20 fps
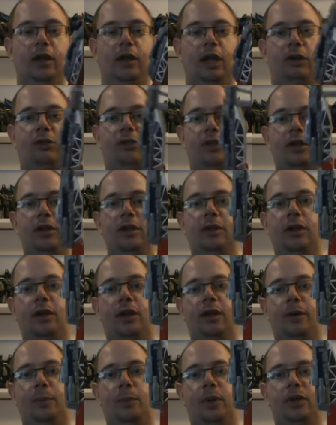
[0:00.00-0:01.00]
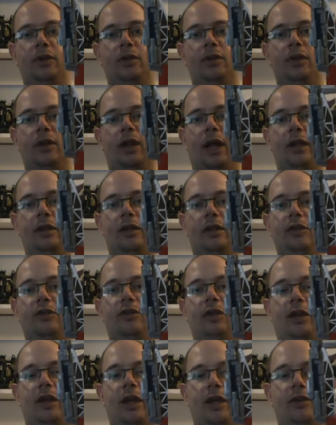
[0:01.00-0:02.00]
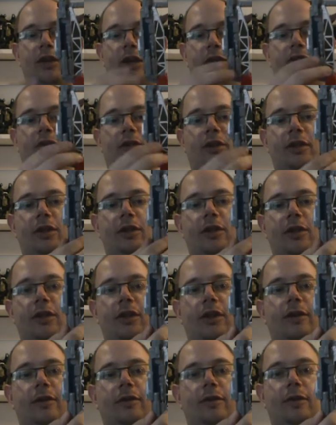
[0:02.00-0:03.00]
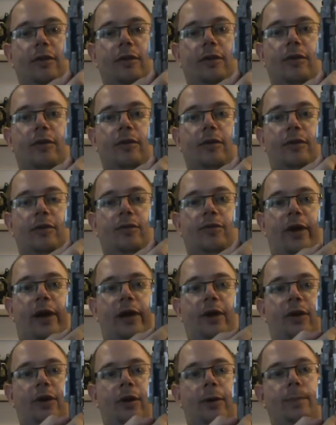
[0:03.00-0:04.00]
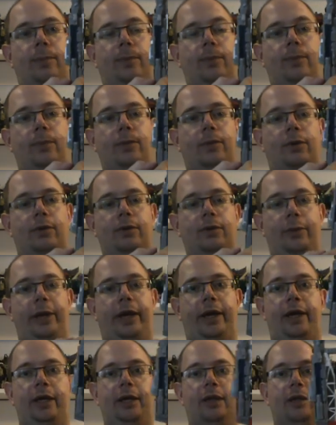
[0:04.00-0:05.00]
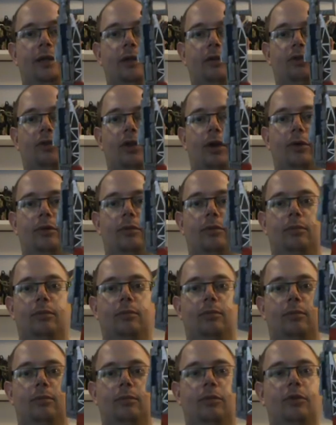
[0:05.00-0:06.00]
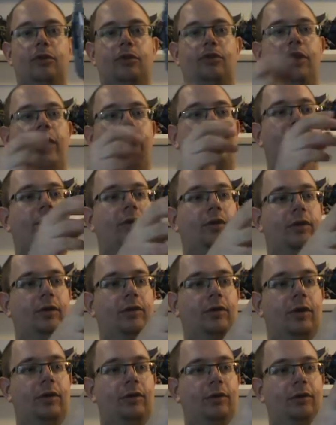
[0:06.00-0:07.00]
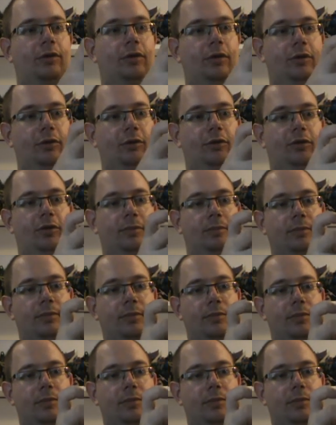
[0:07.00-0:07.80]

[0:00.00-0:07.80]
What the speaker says: Actually, when like this, they can't actually fire up all the way, so you're safe, you're not going to lose them.